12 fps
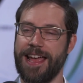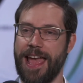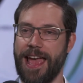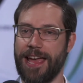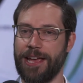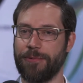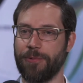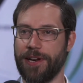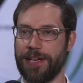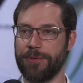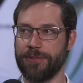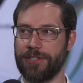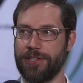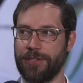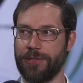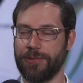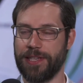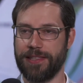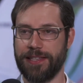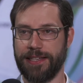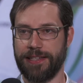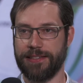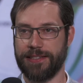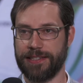and were able to get
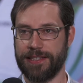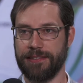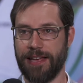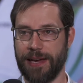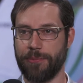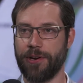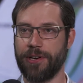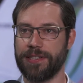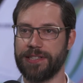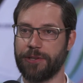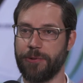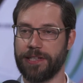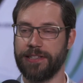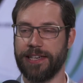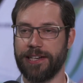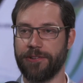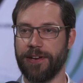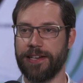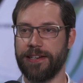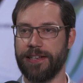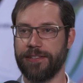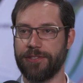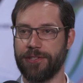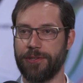the Zixi libraries and quickly integrate it
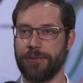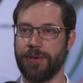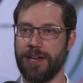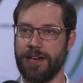into